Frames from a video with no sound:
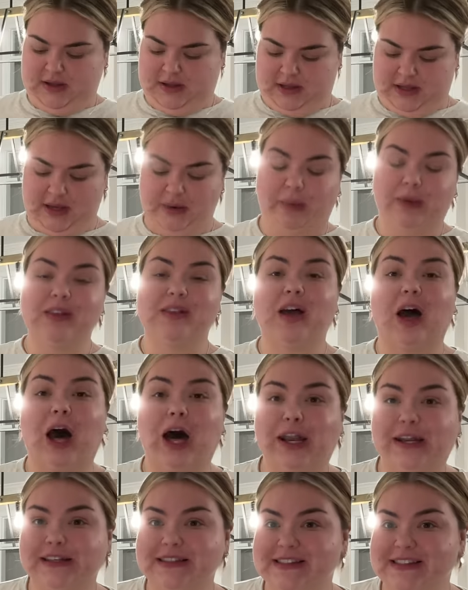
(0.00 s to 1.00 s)
It was
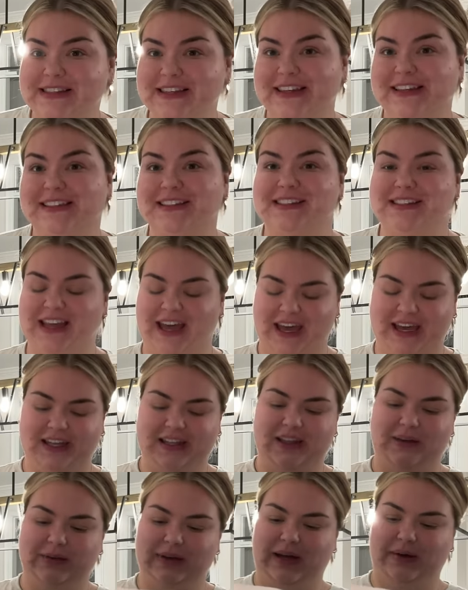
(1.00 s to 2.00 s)
honestly
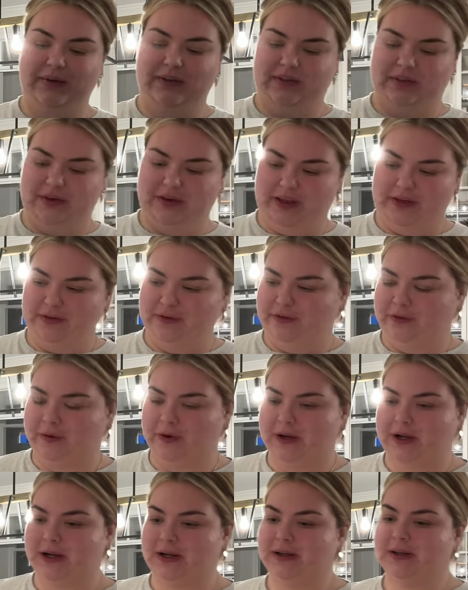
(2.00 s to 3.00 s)
exactly what I was looking
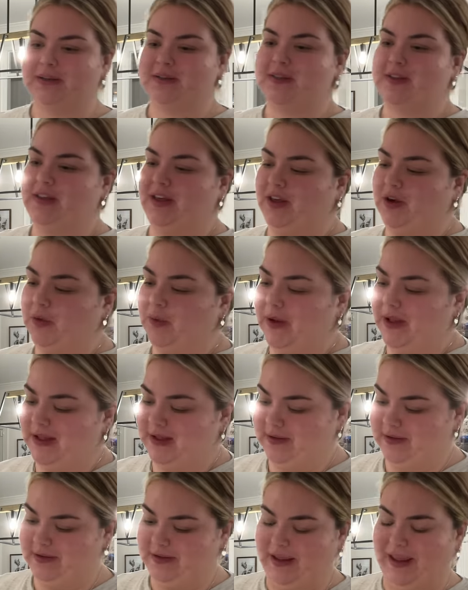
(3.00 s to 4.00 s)
for.
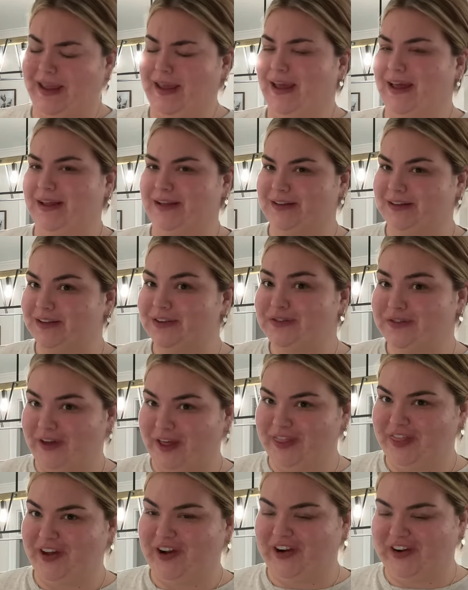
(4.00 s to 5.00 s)
Sequins and
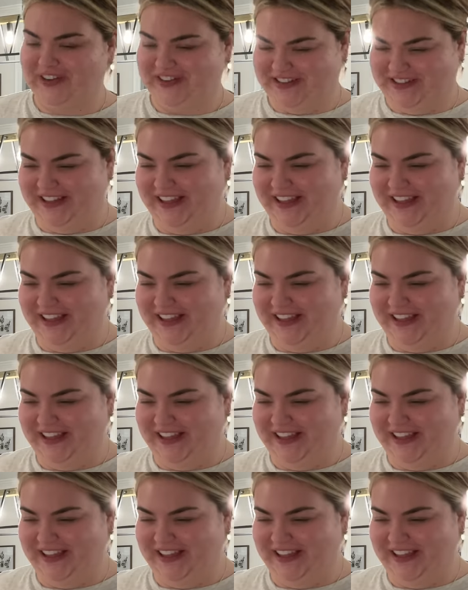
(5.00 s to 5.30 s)
feathers.